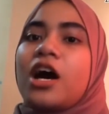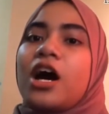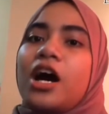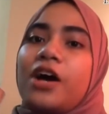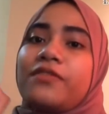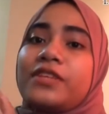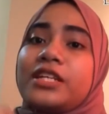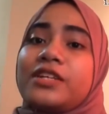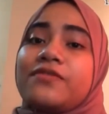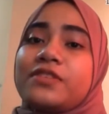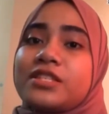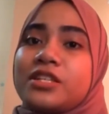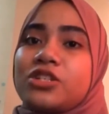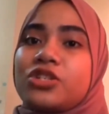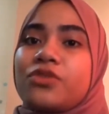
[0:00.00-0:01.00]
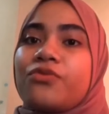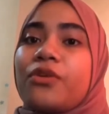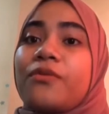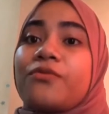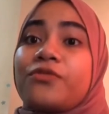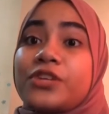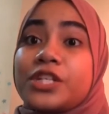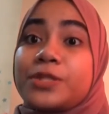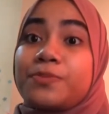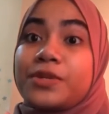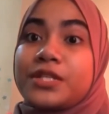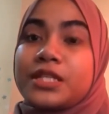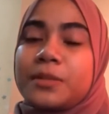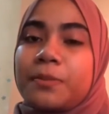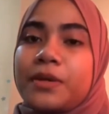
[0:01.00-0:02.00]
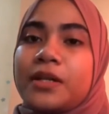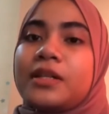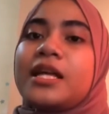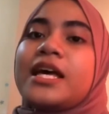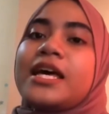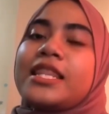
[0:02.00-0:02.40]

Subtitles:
of the differentiation from first principle.